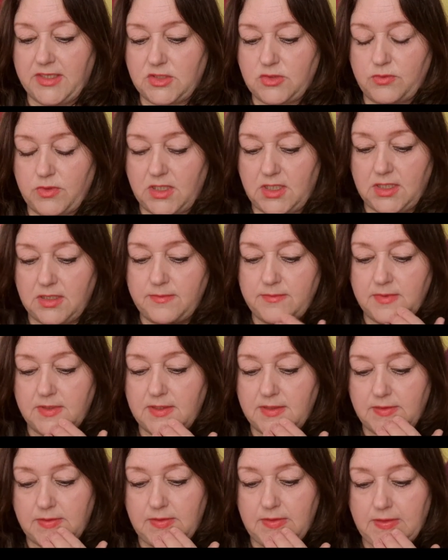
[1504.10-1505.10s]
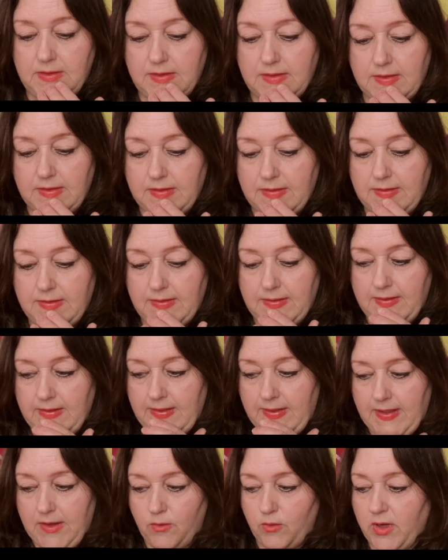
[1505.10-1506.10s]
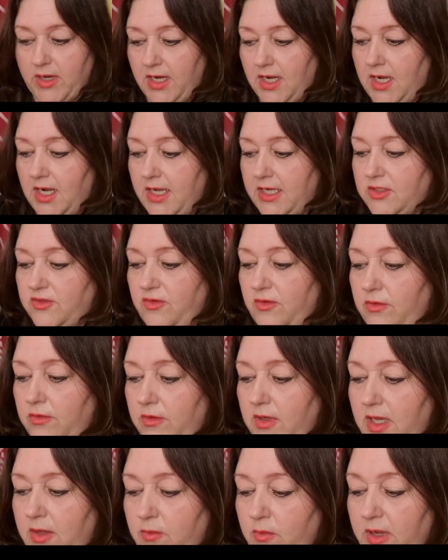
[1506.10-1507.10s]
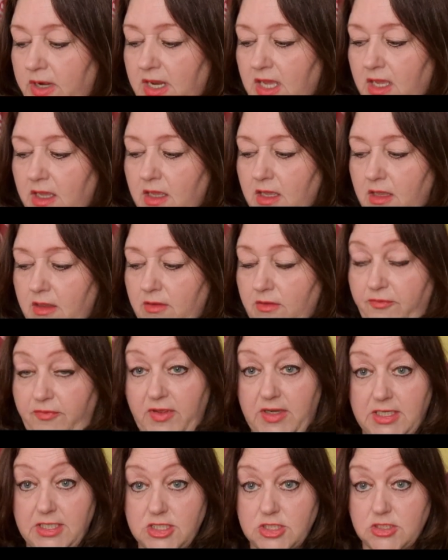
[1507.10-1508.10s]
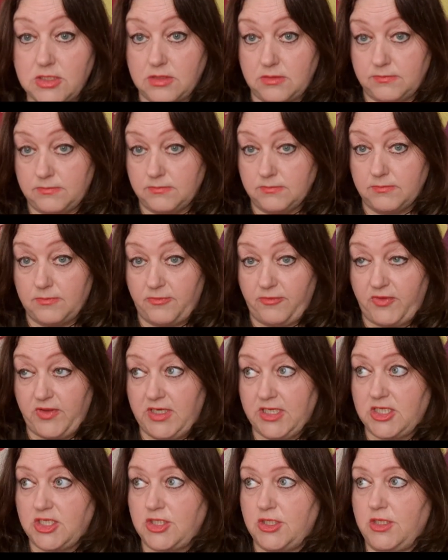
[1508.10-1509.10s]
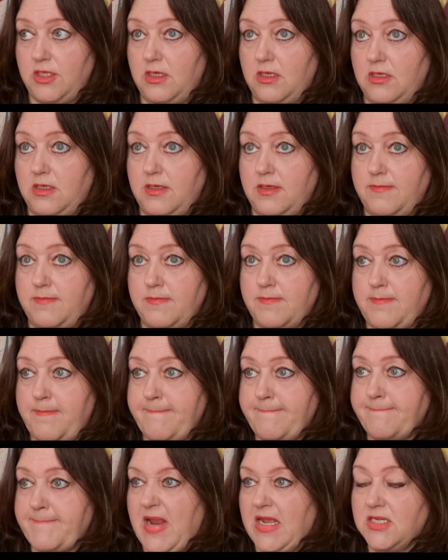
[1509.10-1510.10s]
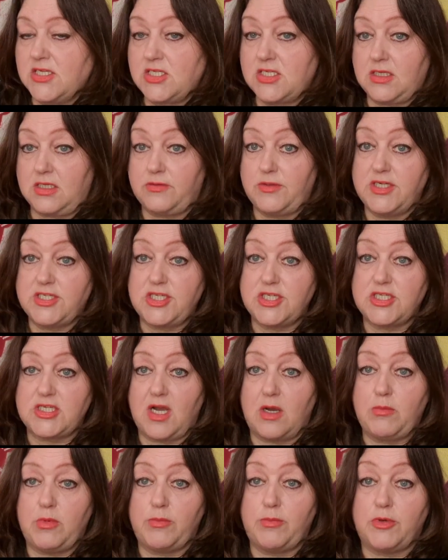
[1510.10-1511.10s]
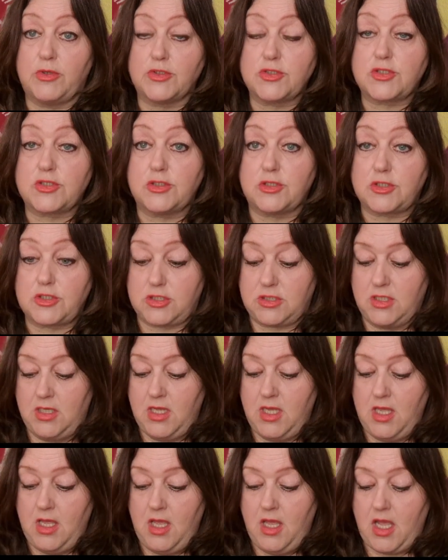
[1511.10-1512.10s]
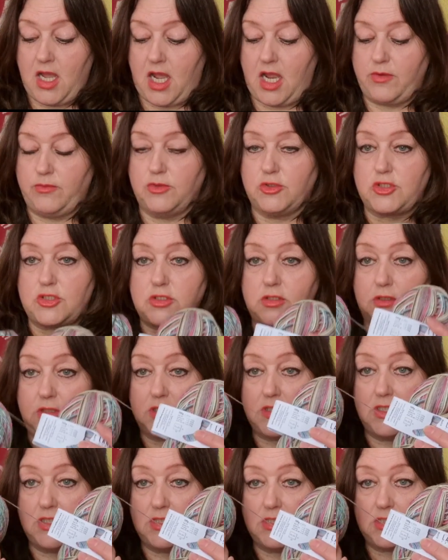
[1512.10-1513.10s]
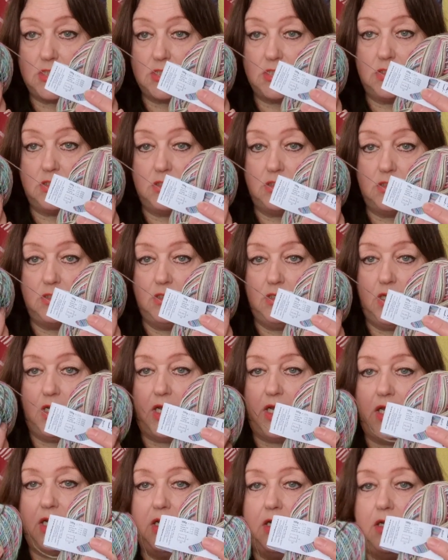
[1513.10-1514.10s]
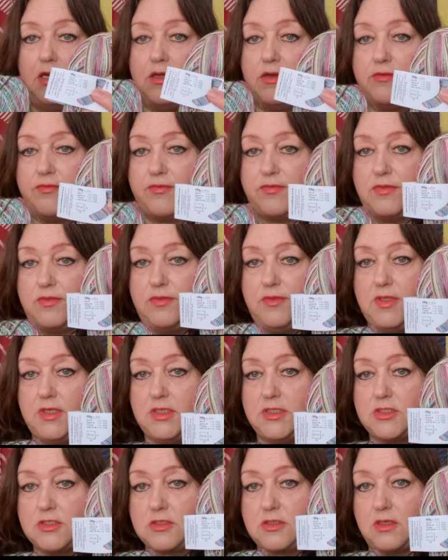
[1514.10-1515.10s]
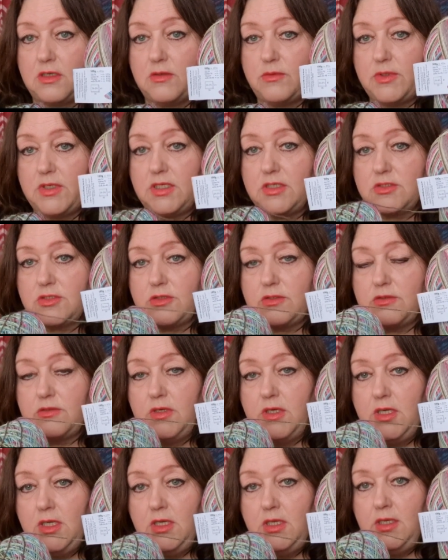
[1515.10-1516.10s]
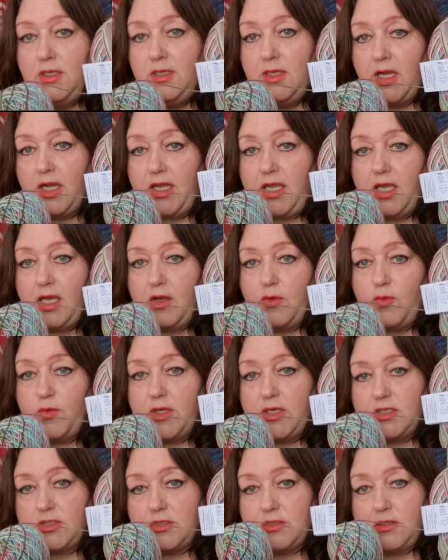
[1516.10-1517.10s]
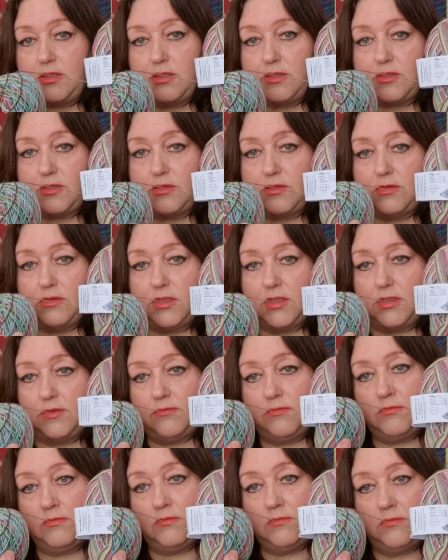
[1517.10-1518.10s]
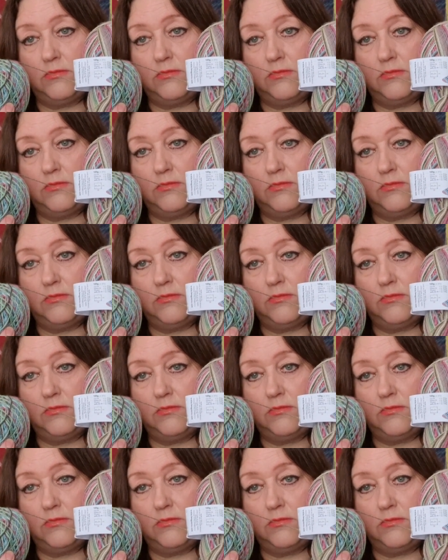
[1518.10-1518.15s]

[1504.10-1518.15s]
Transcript: that's what I'm what I like to do. And when I finished the Crazy Cyber Ball socks, I will start these. I love these colorways, so I can't wait to